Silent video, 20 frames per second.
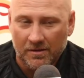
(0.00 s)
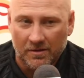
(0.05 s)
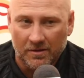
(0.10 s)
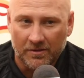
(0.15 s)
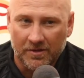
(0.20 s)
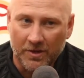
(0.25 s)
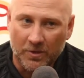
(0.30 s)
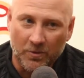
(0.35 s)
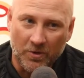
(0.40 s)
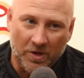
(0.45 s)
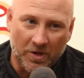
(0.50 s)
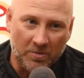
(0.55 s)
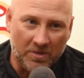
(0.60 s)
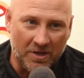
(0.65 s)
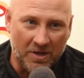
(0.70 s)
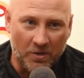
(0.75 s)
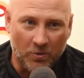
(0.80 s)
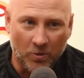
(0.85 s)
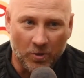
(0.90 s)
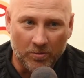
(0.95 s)
I think we could be
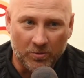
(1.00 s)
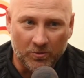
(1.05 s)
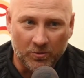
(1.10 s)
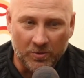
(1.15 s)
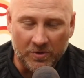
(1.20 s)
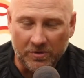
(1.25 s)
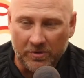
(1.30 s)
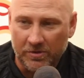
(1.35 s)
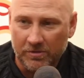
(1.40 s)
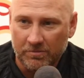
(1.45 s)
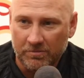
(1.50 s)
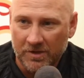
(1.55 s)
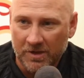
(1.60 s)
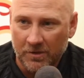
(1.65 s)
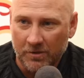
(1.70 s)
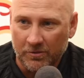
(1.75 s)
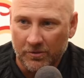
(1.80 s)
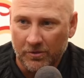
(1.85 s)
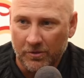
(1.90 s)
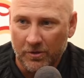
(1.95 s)
anywhere between
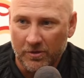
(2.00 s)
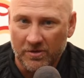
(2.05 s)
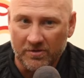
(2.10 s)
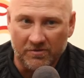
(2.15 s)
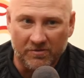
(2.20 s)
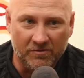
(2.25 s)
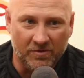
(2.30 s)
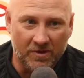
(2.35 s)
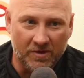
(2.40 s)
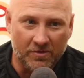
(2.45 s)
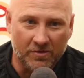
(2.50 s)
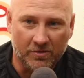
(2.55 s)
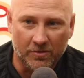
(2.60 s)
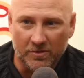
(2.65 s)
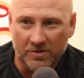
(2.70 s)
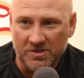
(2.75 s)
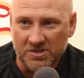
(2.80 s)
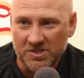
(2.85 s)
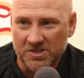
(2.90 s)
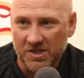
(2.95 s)
3rd and 5th,
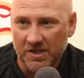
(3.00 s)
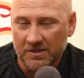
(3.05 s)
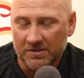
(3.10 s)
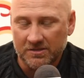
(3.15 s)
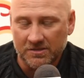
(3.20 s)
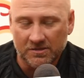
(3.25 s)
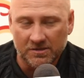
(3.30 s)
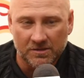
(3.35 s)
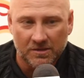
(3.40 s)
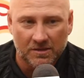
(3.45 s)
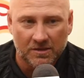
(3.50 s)
3rd and 6th.